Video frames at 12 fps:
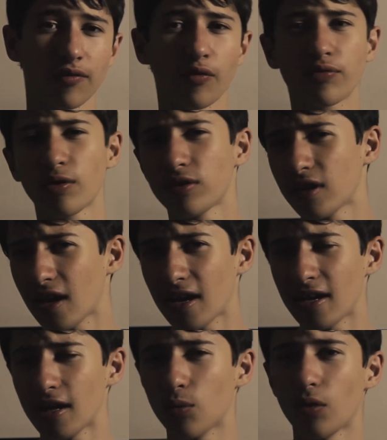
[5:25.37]
Of course, you can
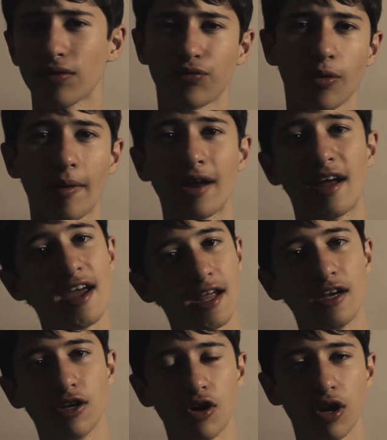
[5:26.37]
get ones for about
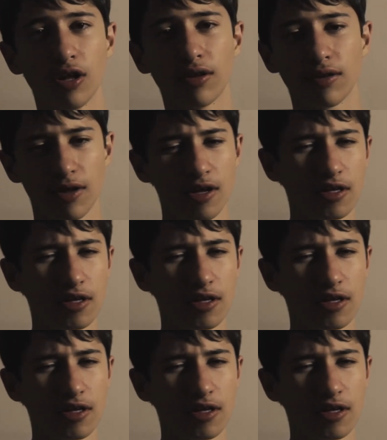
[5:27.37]
$80,